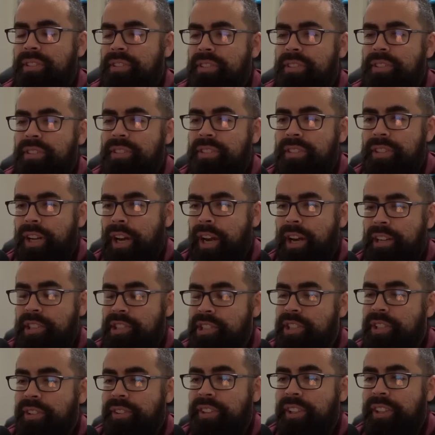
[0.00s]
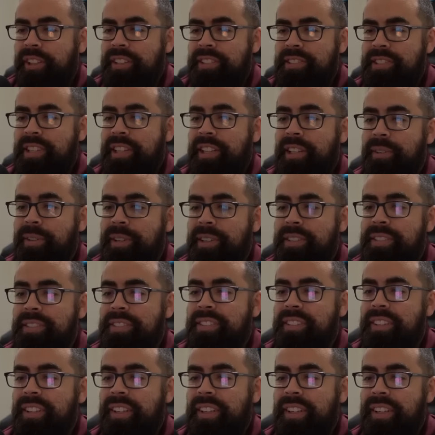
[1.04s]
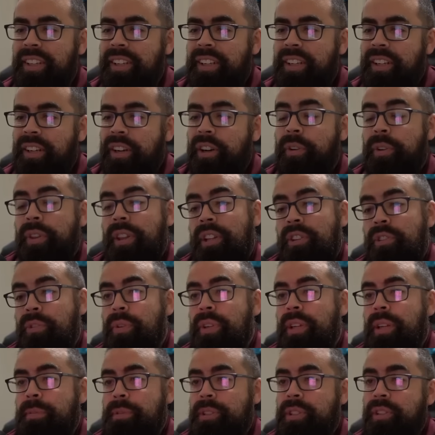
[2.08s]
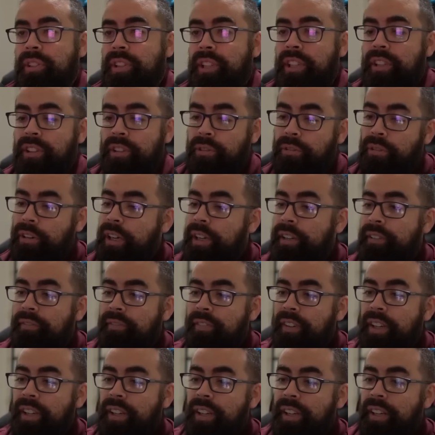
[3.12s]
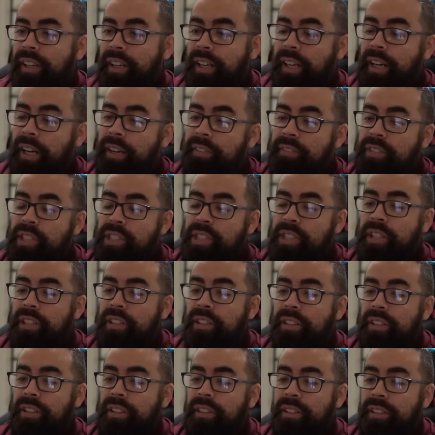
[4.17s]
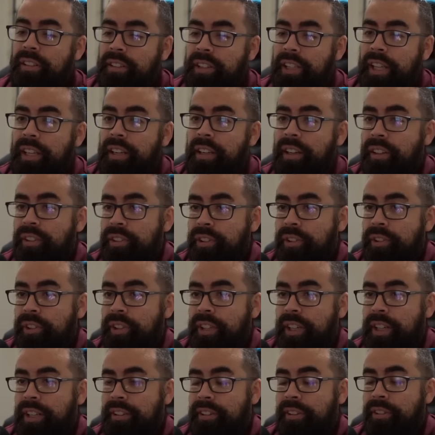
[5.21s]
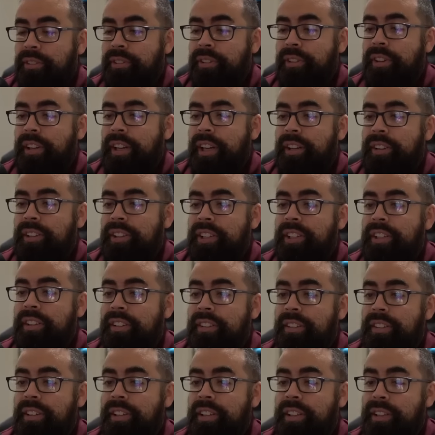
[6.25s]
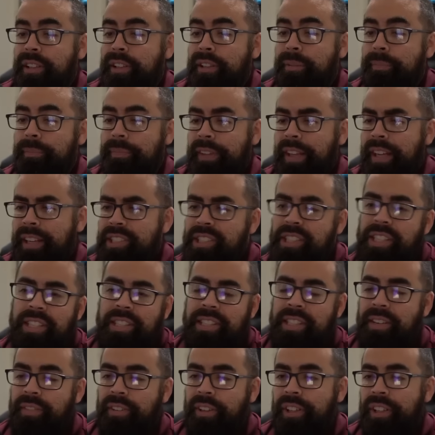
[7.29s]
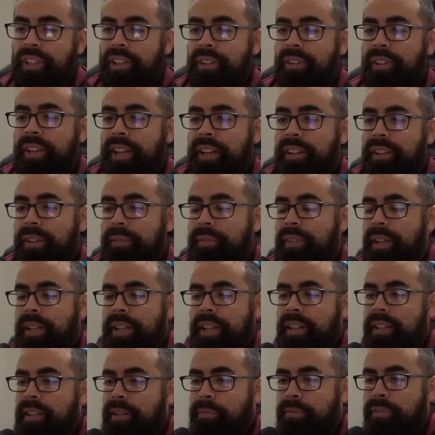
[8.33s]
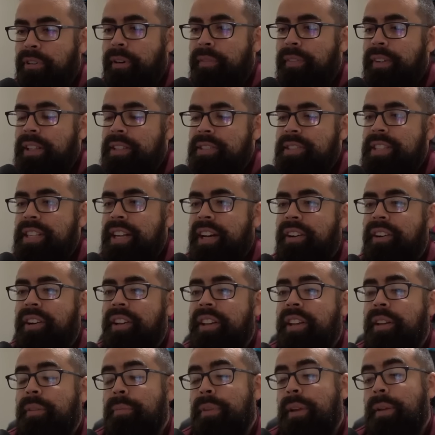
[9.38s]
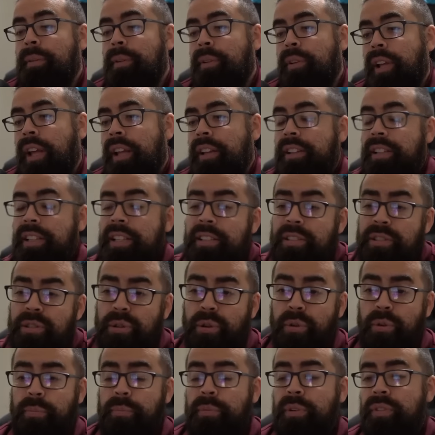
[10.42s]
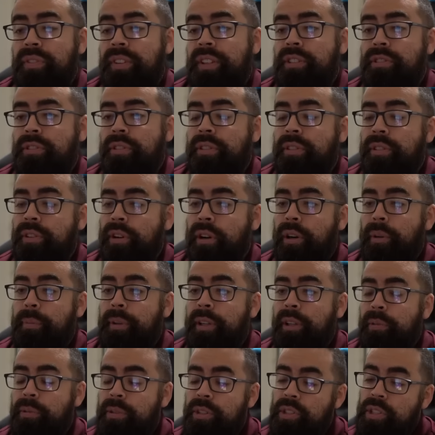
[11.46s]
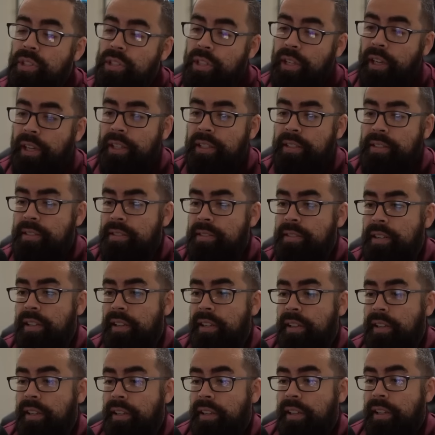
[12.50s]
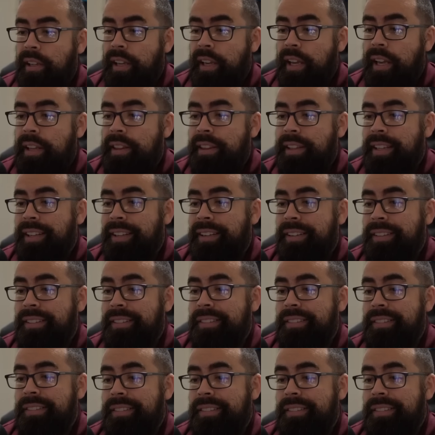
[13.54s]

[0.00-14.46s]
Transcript: not shielding this anyways. Oh, they do end up shielding it. Great. I'm just going to let Alolan Ninetales go down here. Actually, it's never going to go down. I'm going to end up farming this down and then being able to at least throw a move into the Carbink, which is nice. And then...